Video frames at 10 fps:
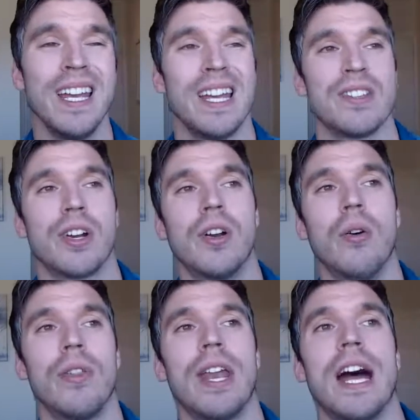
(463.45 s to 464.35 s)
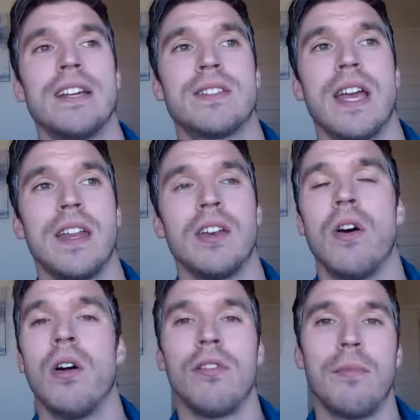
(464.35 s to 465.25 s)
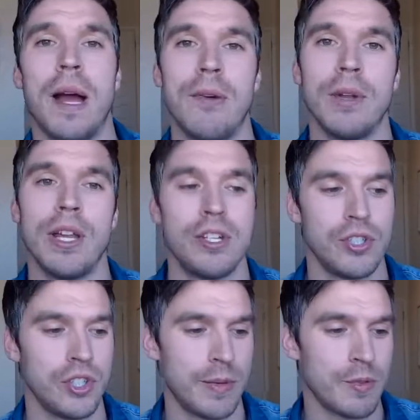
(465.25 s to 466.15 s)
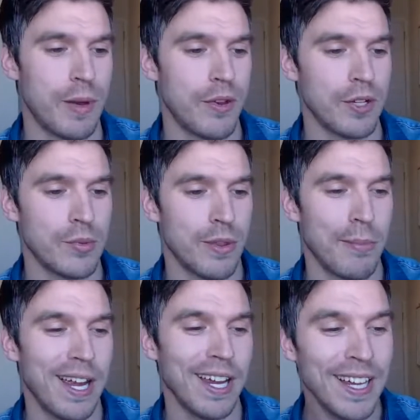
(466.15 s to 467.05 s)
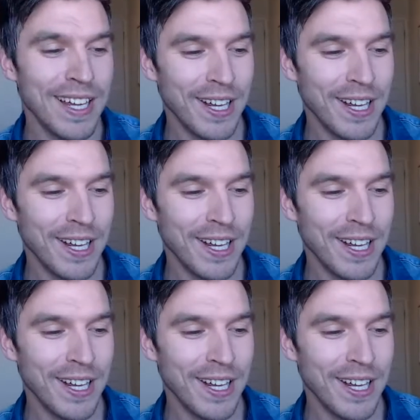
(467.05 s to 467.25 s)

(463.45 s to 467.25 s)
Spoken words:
is a goal that I set in all of my relationships, whether it's with my